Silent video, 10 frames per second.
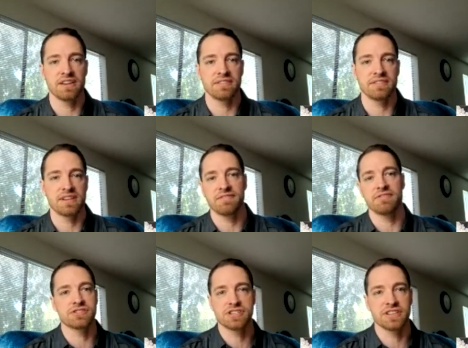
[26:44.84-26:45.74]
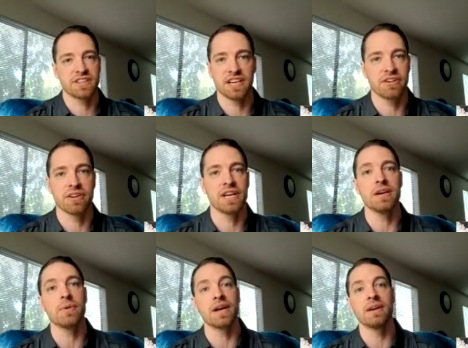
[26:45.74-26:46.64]
divergent thinker
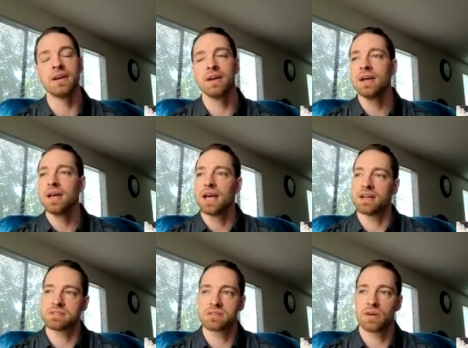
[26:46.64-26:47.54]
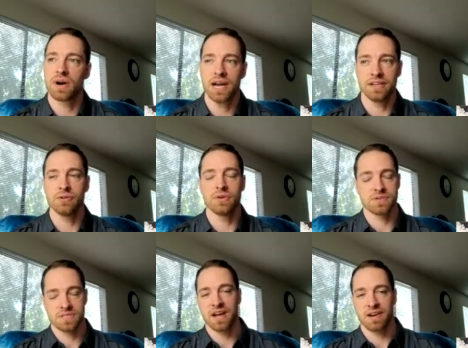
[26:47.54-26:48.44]
anyway. And so I knew it
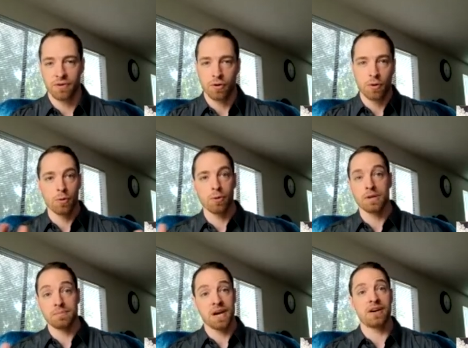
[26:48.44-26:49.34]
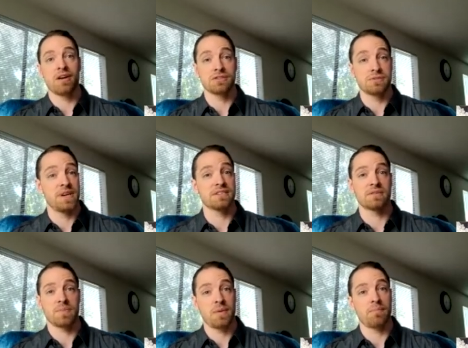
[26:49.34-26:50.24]
was kind of a hole in my knowledge base
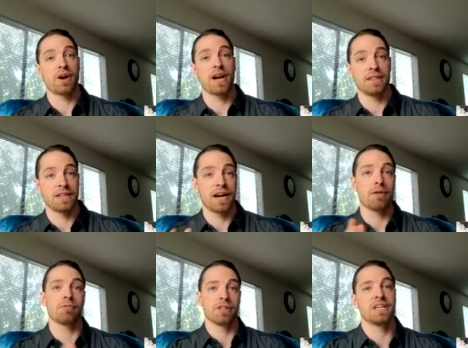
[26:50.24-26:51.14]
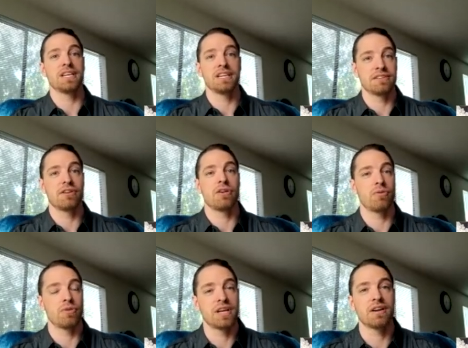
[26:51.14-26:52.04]
or my brain that I really needed to
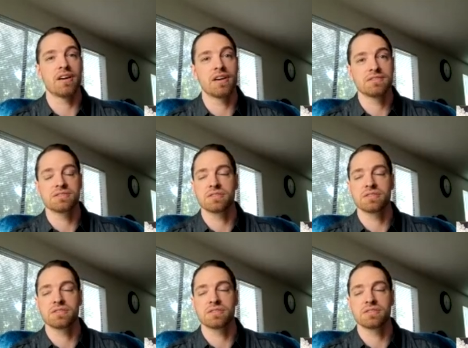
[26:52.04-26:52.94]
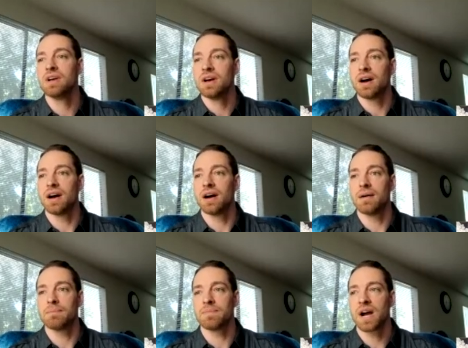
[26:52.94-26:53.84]
hone in on. And so
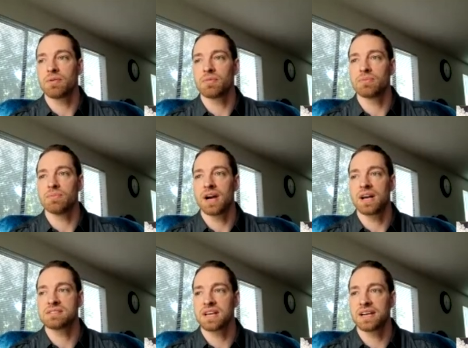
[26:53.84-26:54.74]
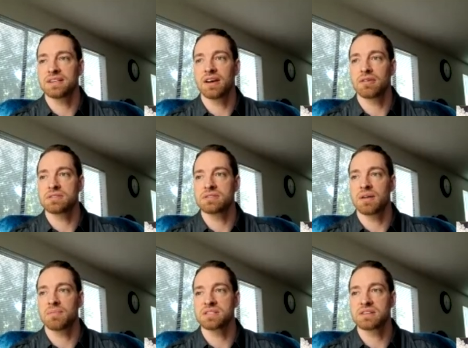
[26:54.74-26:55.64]
um, I, I sat down and
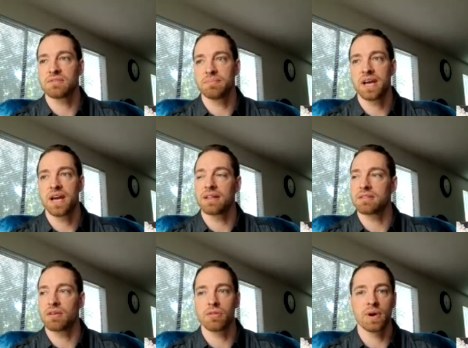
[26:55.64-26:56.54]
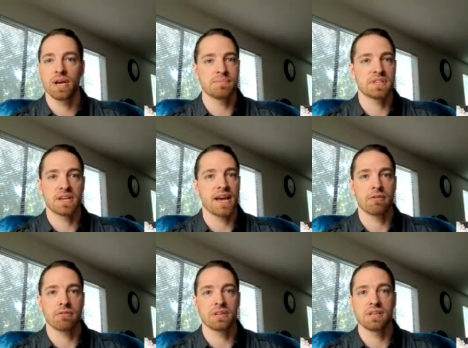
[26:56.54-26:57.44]
taught myself math all the way up to
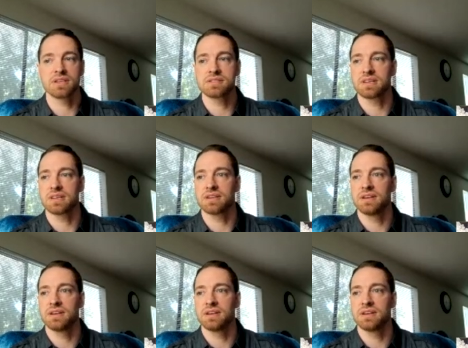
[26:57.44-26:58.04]
calculus. And